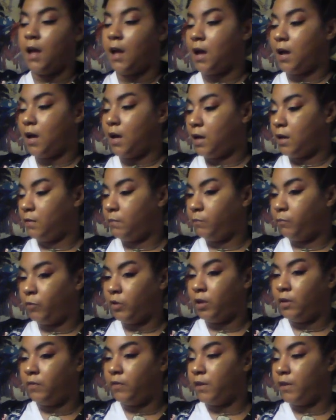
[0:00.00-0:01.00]

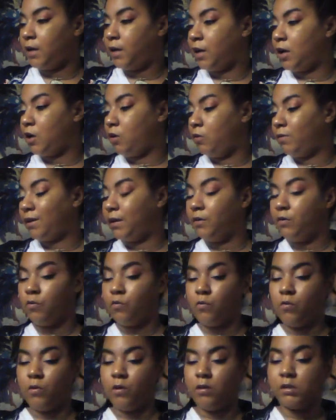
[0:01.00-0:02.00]
The coconut
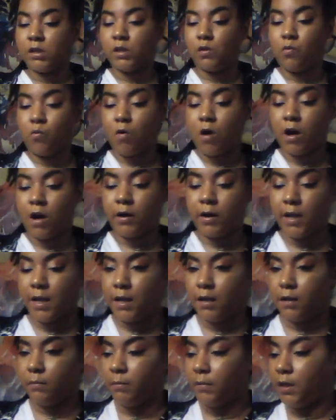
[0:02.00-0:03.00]
oils are water
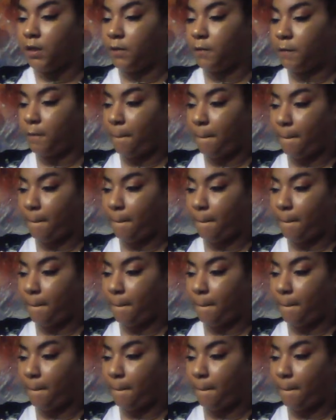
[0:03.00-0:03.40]
element.